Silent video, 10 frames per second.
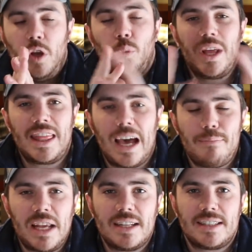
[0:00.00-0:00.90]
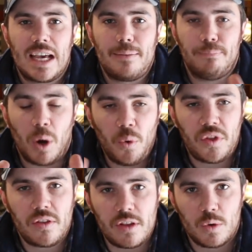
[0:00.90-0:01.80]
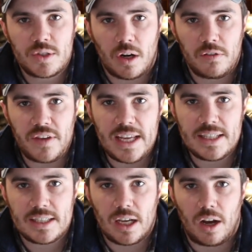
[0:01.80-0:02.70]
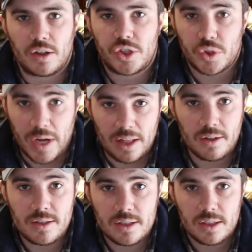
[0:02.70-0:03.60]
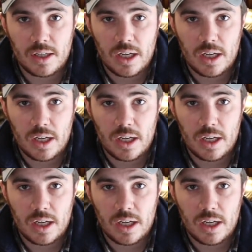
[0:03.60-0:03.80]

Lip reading: With that being said, both of those RVs are trailers,